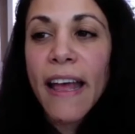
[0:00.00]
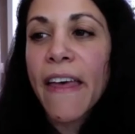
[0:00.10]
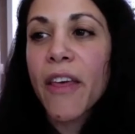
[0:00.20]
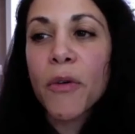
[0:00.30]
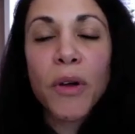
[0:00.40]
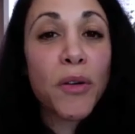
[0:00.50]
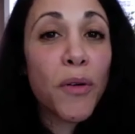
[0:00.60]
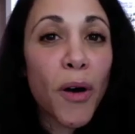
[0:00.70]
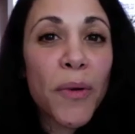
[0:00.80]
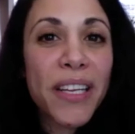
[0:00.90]
And then when you
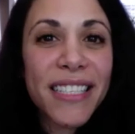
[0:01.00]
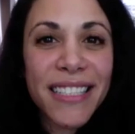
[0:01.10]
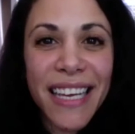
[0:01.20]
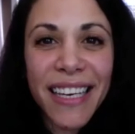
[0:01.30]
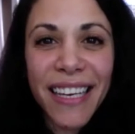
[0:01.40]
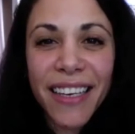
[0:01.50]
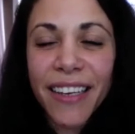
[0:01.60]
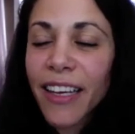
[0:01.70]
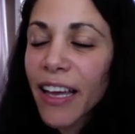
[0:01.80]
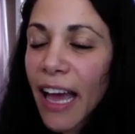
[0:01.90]
go into dating,
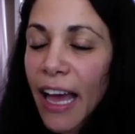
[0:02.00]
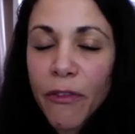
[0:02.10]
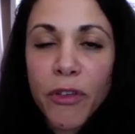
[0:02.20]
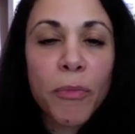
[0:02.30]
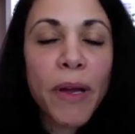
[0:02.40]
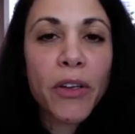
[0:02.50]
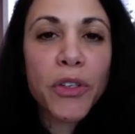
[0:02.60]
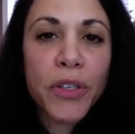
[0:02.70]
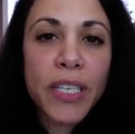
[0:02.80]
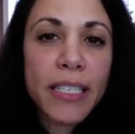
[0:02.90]
have your
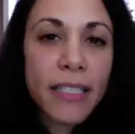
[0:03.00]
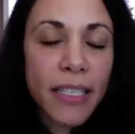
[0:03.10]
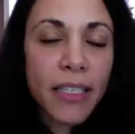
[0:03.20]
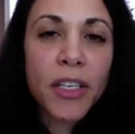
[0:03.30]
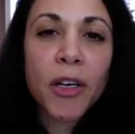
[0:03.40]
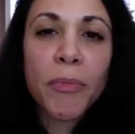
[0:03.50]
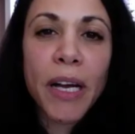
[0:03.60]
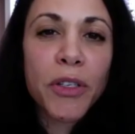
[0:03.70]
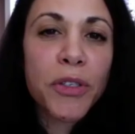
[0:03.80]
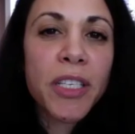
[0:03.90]
boundaries, stick to your
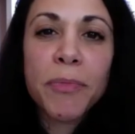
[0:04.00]
boundaries,